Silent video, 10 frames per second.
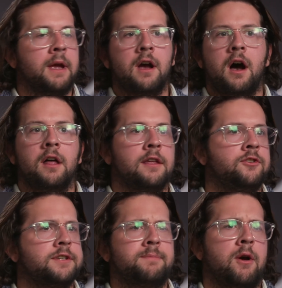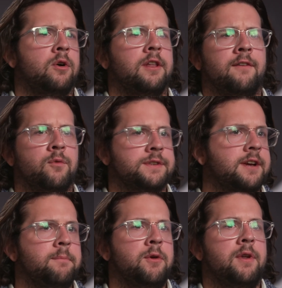in college. Just my whole life was
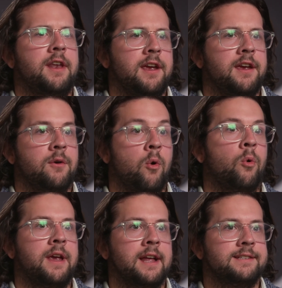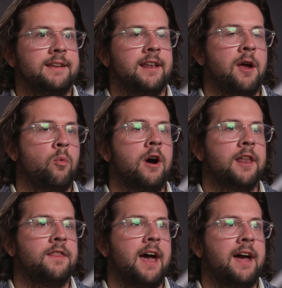community oriented, and I
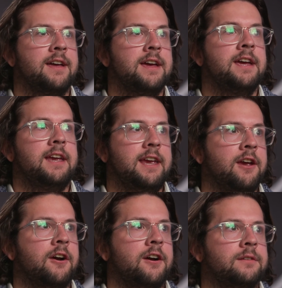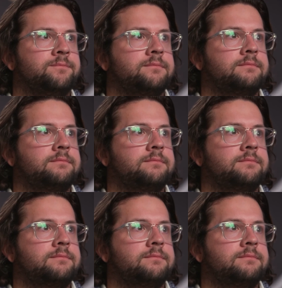wanted that here.